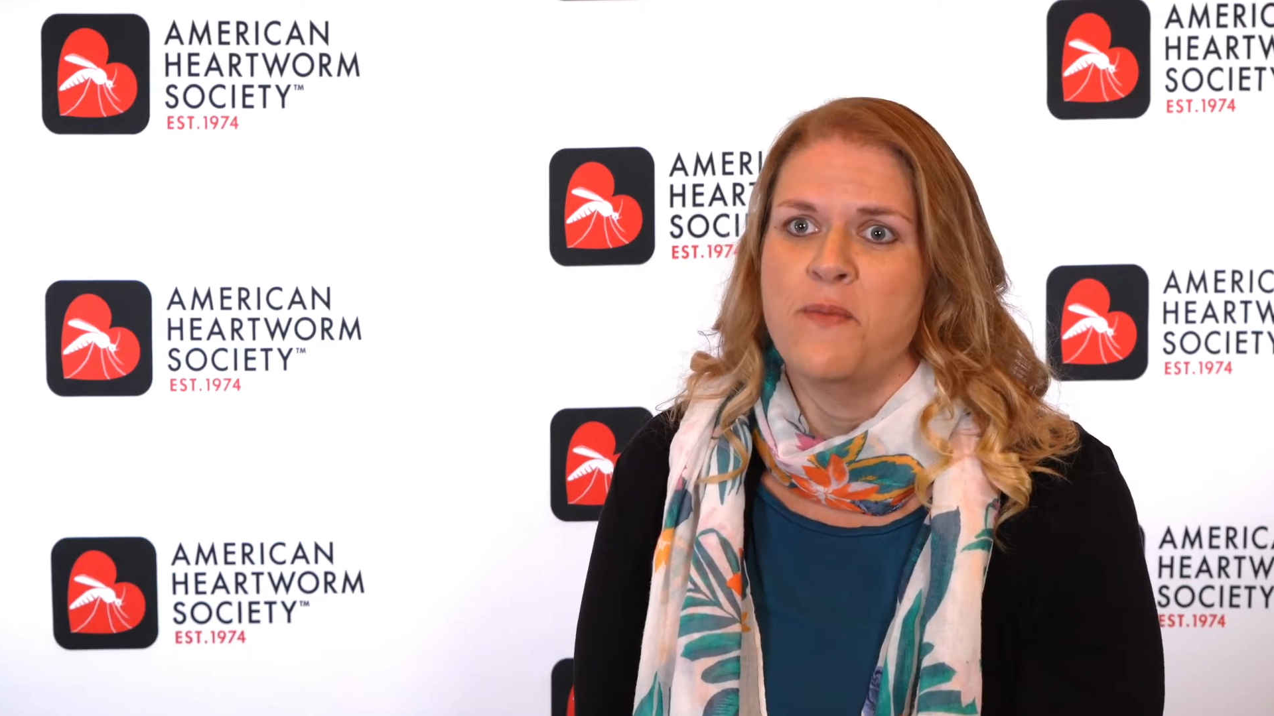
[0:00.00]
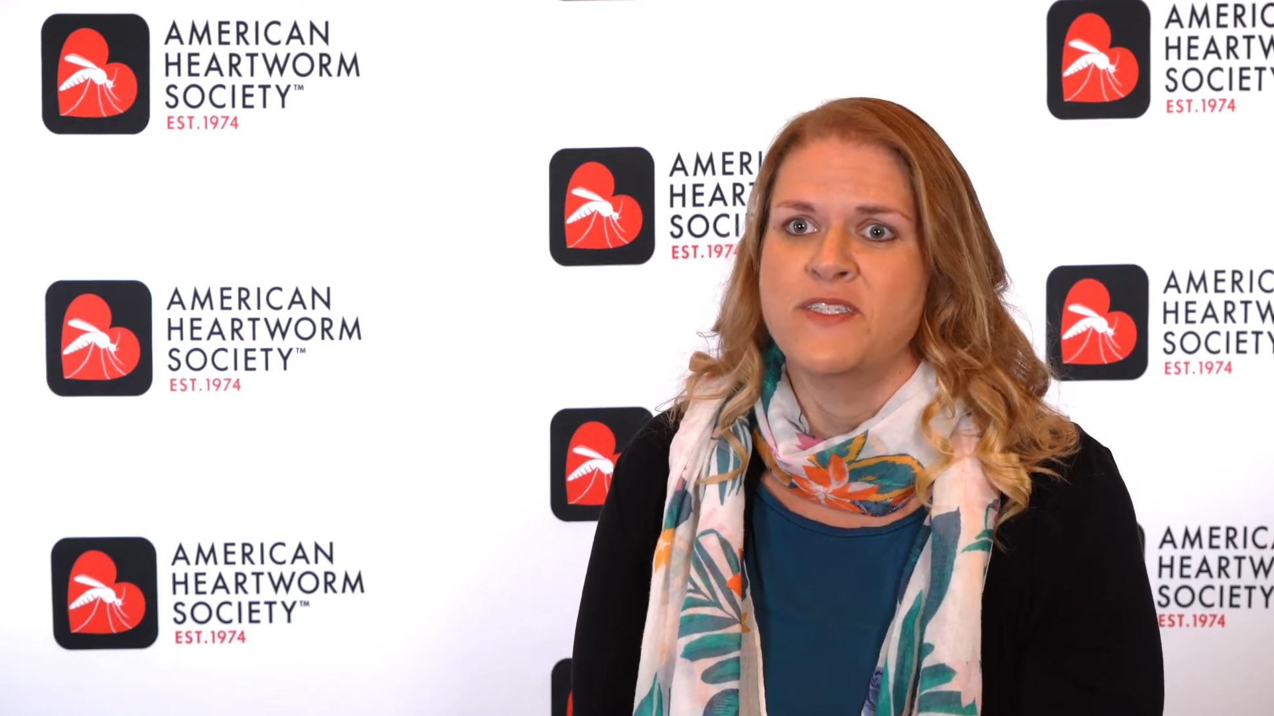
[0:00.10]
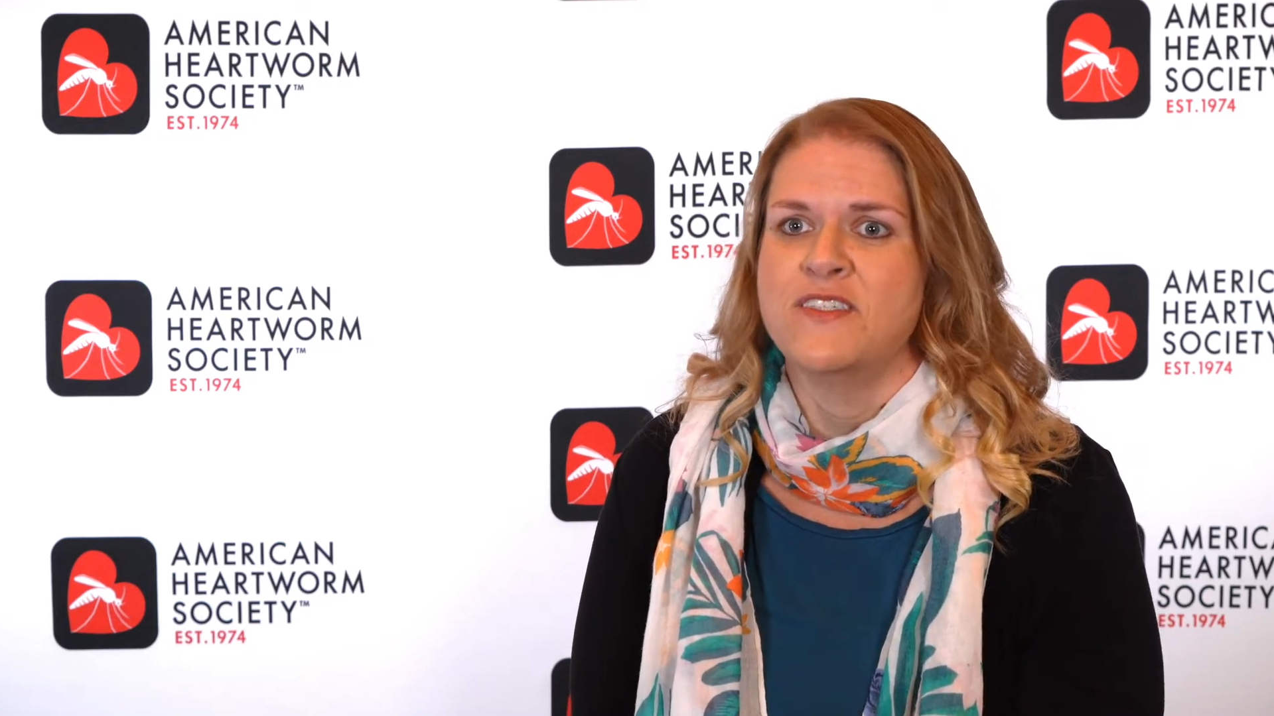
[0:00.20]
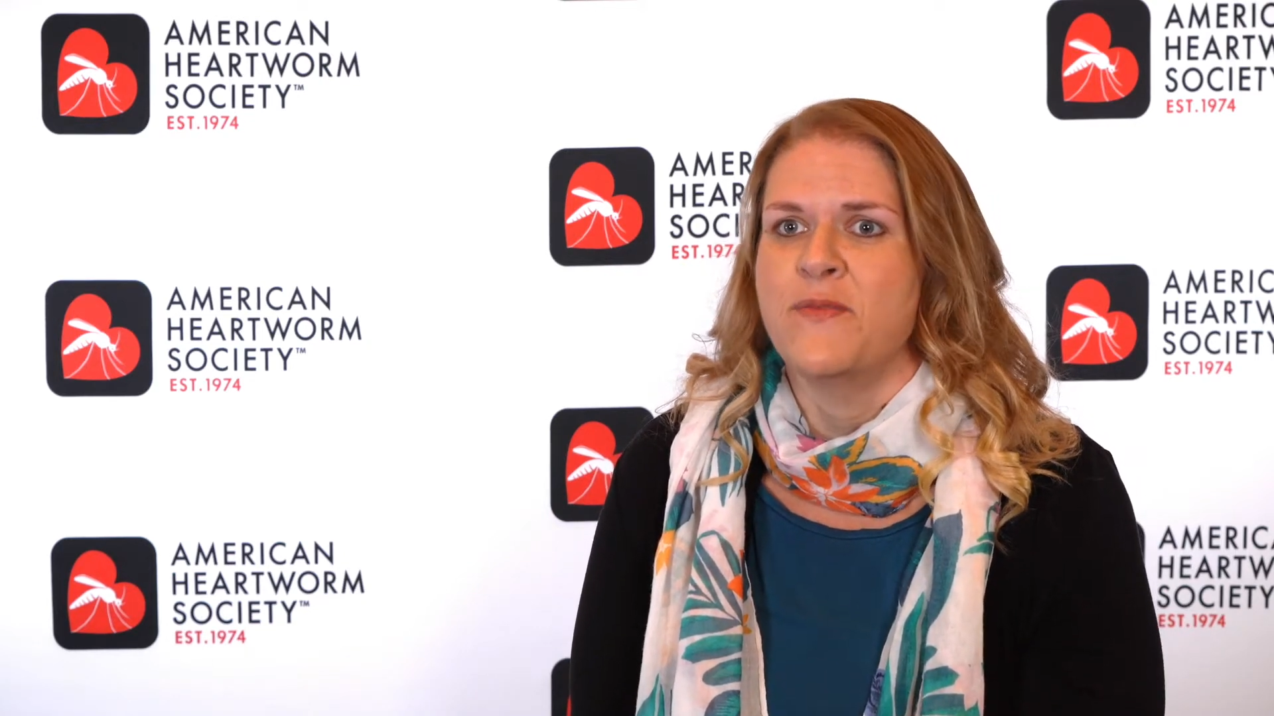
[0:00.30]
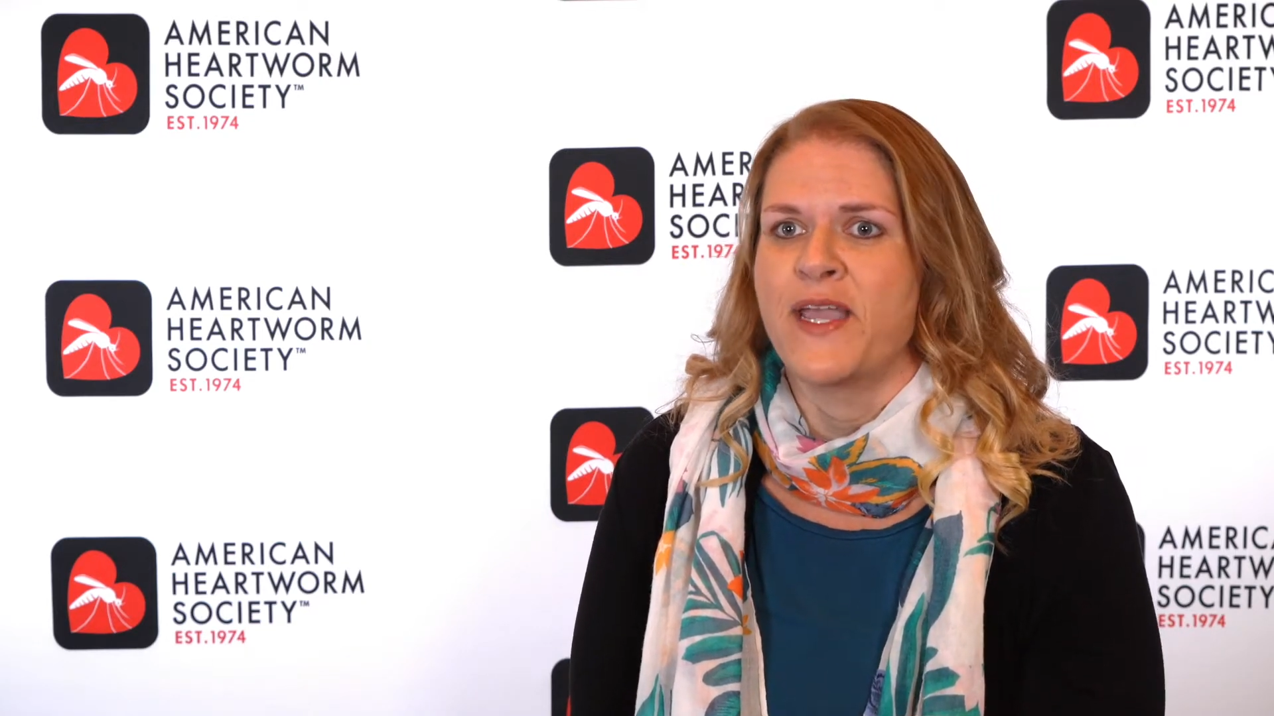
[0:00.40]
is
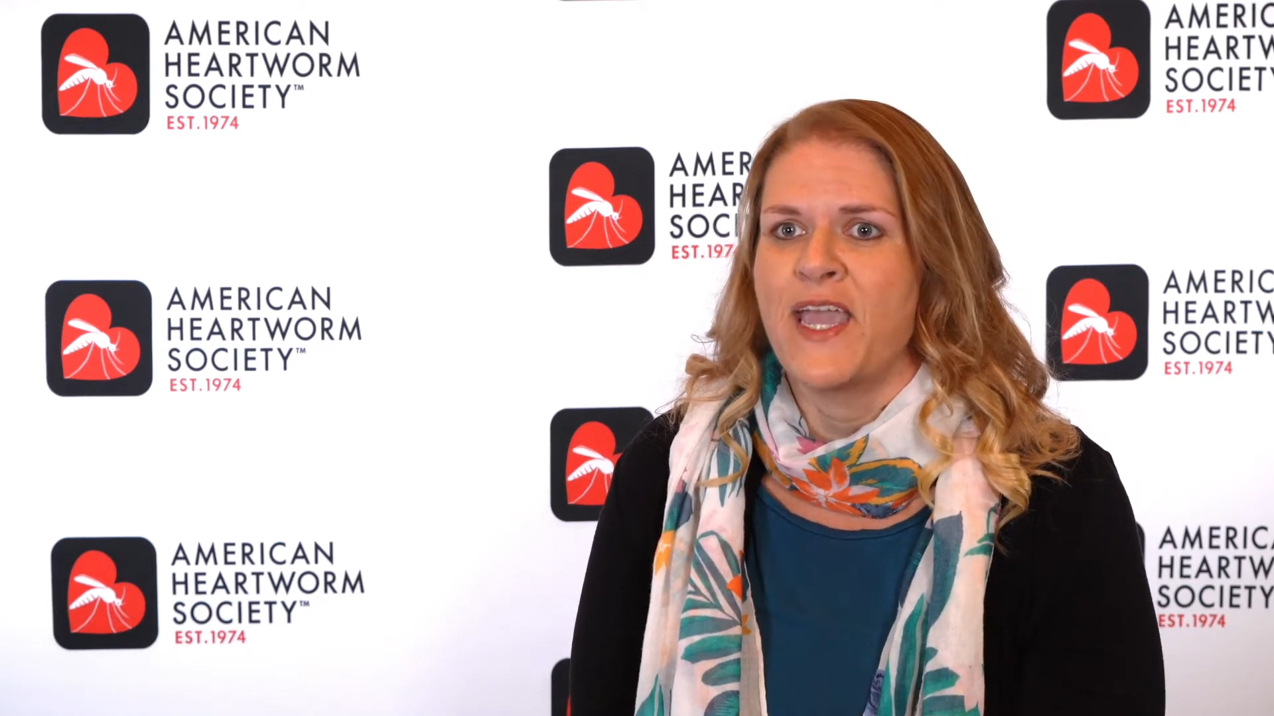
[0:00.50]
to make